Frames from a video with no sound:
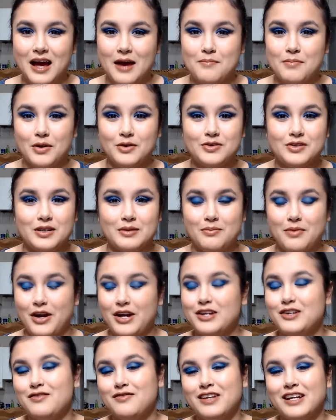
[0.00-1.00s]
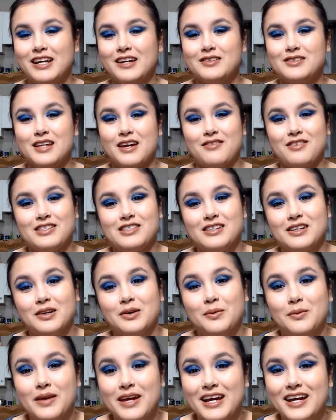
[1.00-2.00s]
I'm posting brand new videos every
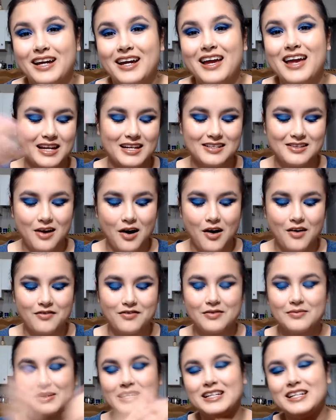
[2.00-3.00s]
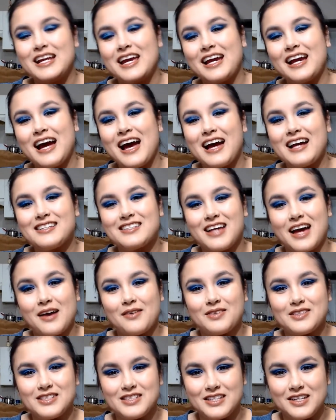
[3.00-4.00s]
single week. That is all for me today, guys. I
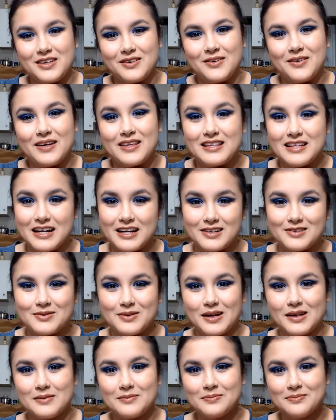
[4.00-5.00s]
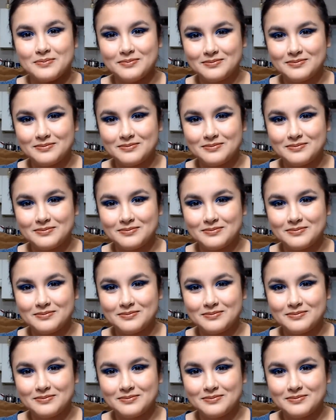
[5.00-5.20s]
will see you in the next one.